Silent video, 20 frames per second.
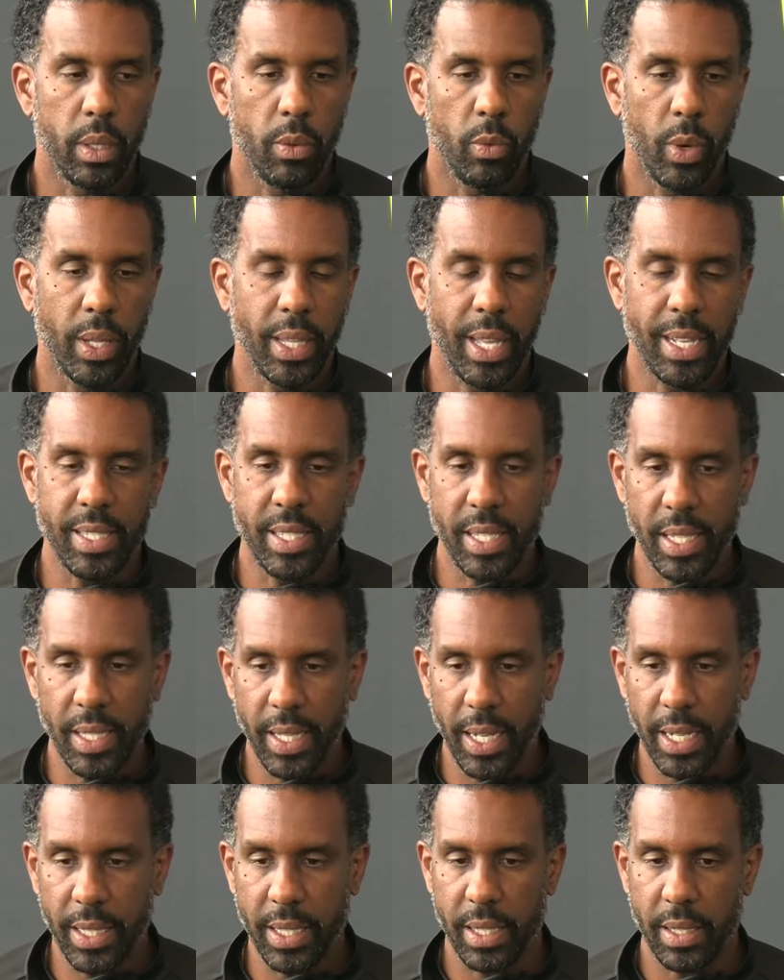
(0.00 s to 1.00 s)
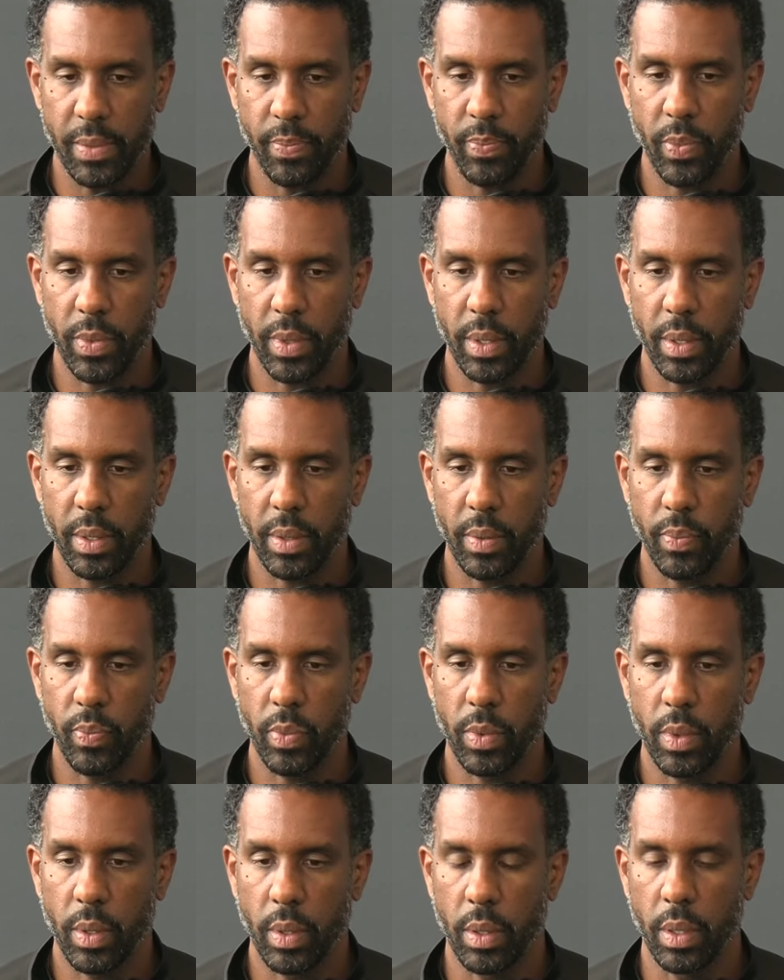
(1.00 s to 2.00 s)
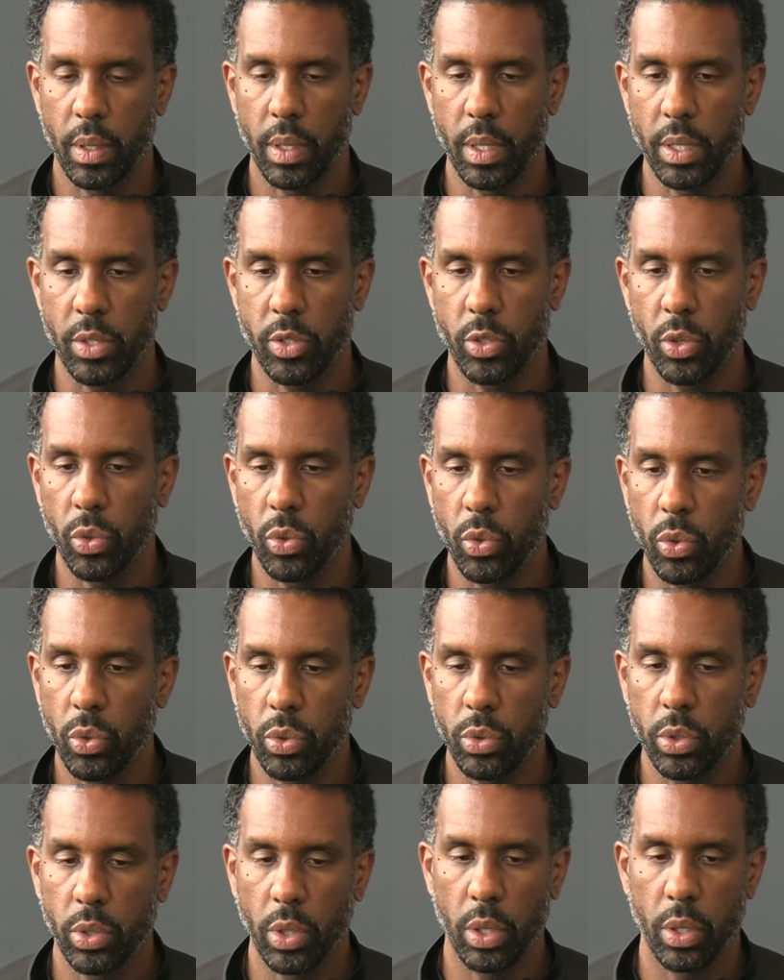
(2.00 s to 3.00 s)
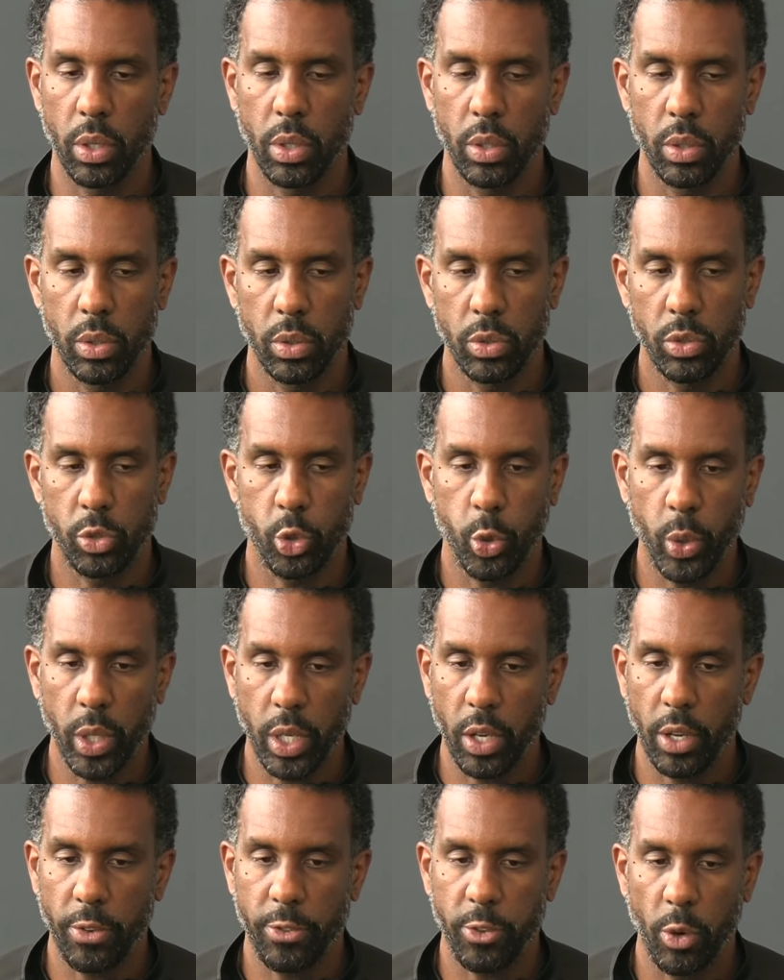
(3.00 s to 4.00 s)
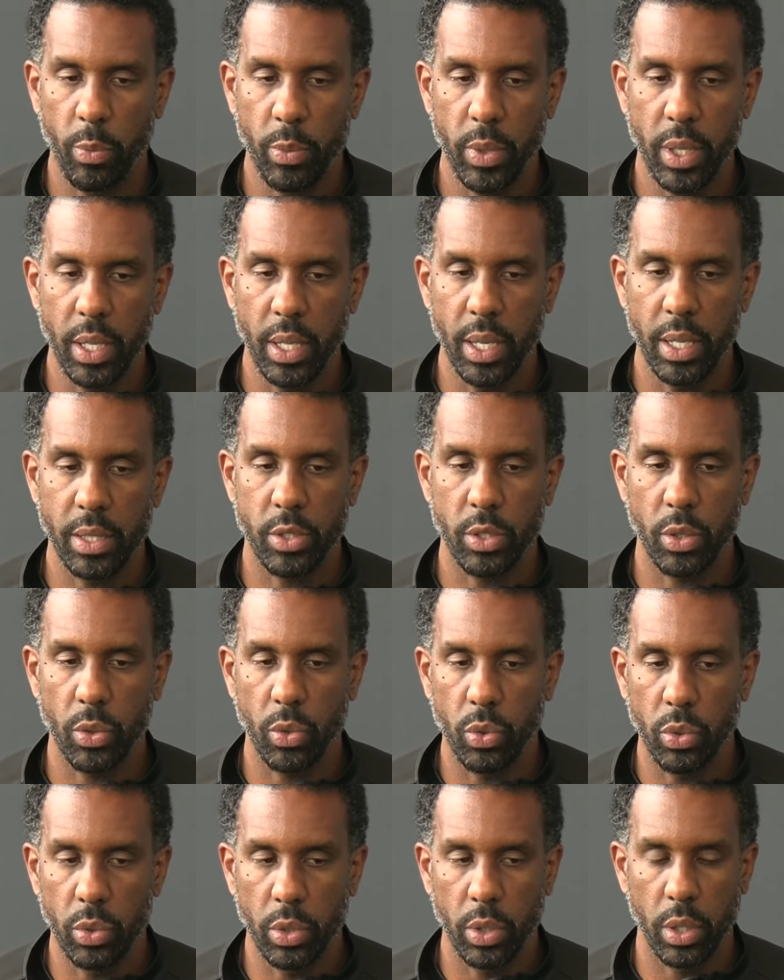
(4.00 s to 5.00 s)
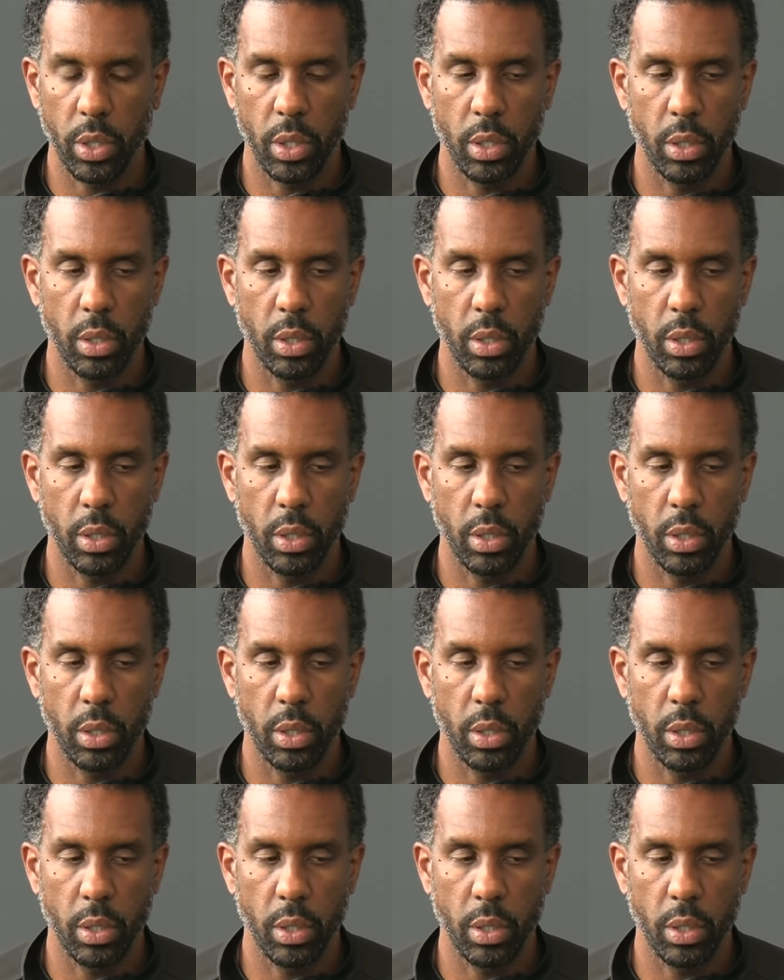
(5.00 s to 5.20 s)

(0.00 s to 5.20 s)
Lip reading: when I see that, it's a good trigger for me, and it's a good